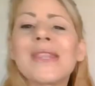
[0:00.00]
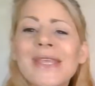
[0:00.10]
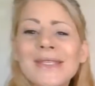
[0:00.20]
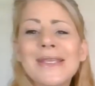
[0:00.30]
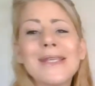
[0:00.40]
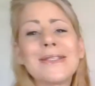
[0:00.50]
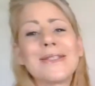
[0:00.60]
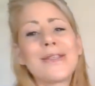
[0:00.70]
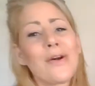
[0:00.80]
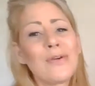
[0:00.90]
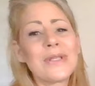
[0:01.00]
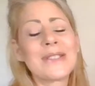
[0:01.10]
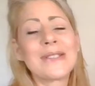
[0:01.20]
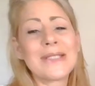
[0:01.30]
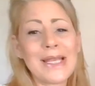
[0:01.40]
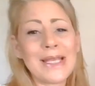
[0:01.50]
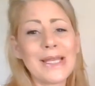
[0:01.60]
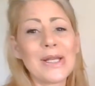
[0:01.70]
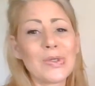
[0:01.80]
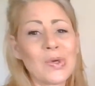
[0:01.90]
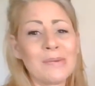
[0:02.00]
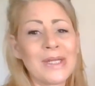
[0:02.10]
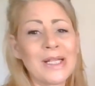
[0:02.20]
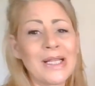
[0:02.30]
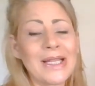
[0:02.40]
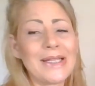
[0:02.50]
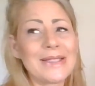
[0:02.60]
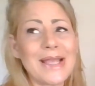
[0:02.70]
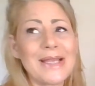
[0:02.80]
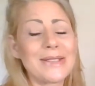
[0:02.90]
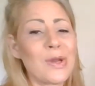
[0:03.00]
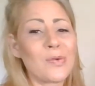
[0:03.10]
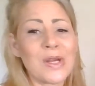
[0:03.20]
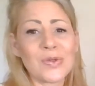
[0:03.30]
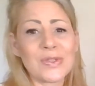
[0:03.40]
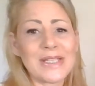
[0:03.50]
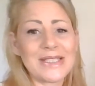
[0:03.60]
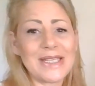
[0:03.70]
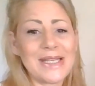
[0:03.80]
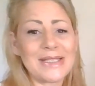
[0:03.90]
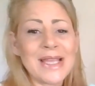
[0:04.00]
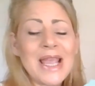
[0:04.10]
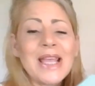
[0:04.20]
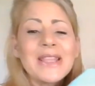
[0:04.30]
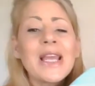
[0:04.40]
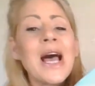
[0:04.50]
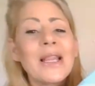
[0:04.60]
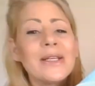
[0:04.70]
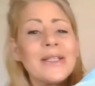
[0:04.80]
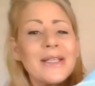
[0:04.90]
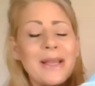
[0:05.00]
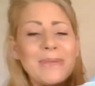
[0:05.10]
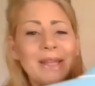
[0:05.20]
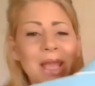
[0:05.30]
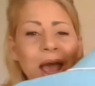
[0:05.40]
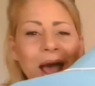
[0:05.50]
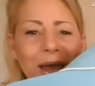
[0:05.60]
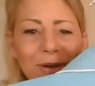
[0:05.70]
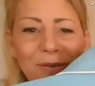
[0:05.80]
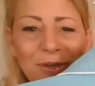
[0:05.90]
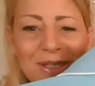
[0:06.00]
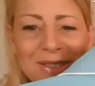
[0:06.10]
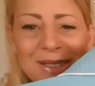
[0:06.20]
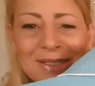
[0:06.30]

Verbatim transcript: This is so stinking adorable. It's like so retro 60s. The color, I mean, I don't know if you can see